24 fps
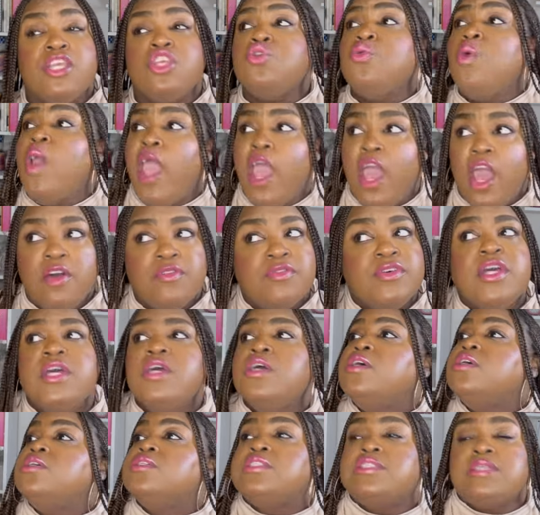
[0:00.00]
You have
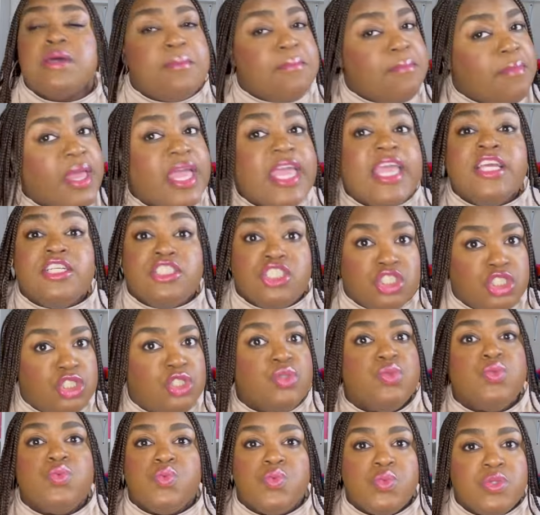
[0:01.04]
some
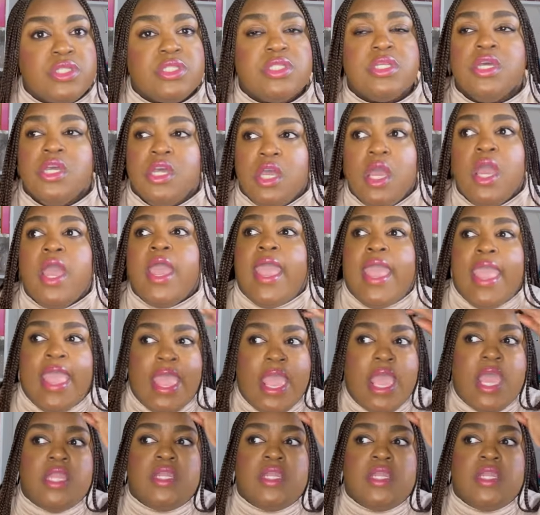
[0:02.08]
issues, and